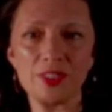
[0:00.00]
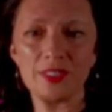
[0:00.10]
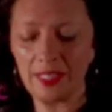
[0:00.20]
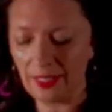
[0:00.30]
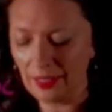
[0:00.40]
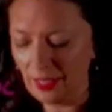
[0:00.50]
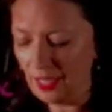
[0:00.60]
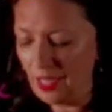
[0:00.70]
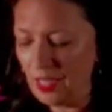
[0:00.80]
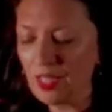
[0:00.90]
here.
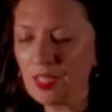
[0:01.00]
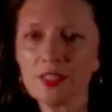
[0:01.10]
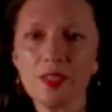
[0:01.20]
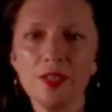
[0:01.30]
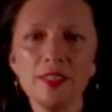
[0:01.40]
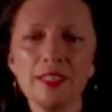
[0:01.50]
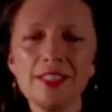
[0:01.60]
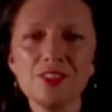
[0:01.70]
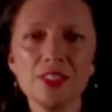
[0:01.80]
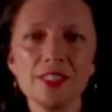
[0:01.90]
So let's
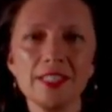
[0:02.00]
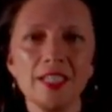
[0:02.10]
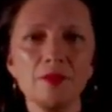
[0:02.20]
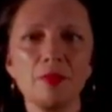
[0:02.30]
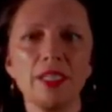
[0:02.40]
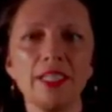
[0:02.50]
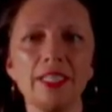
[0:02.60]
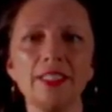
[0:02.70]
just start by